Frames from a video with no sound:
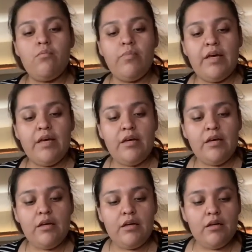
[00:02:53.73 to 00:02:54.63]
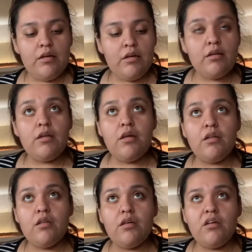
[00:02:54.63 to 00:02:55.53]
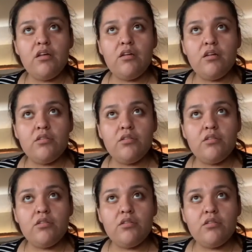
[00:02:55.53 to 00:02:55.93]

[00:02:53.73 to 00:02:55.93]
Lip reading: Pain, and then